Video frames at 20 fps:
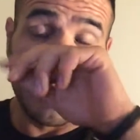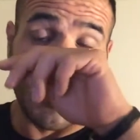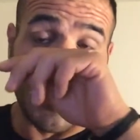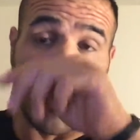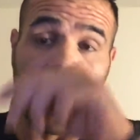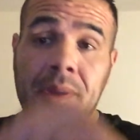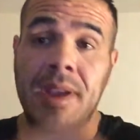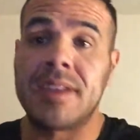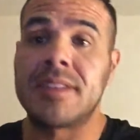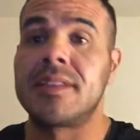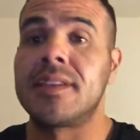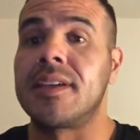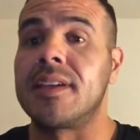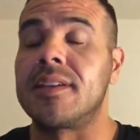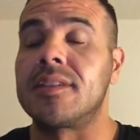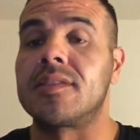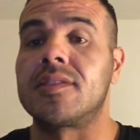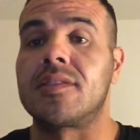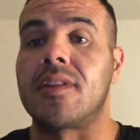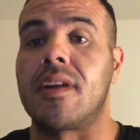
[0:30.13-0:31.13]
I'm actually
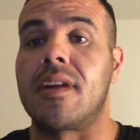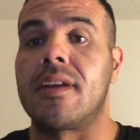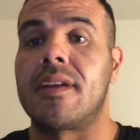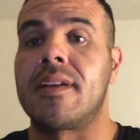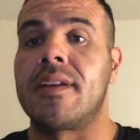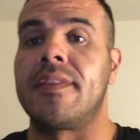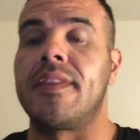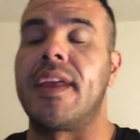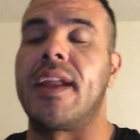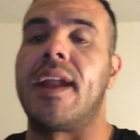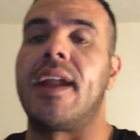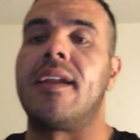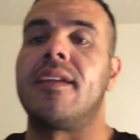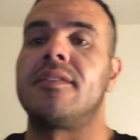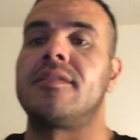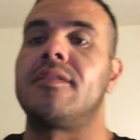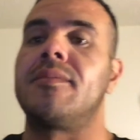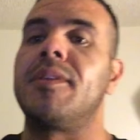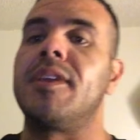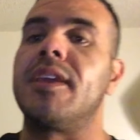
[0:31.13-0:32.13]
going to start, and then I'd
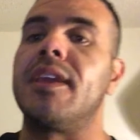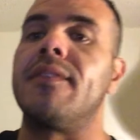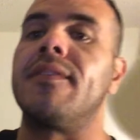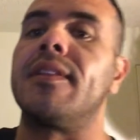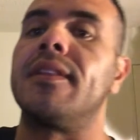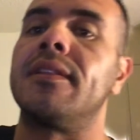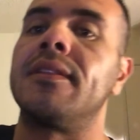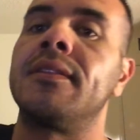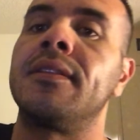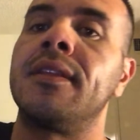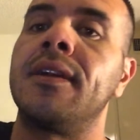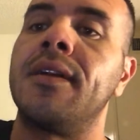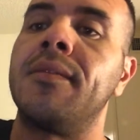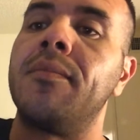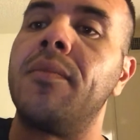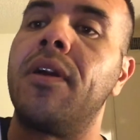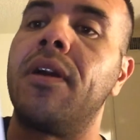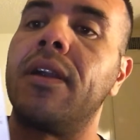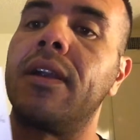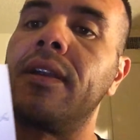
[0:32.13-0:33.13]
also be given a
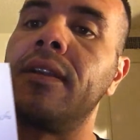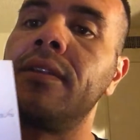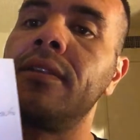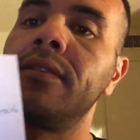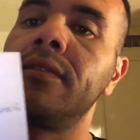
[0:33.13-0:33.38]
MAR.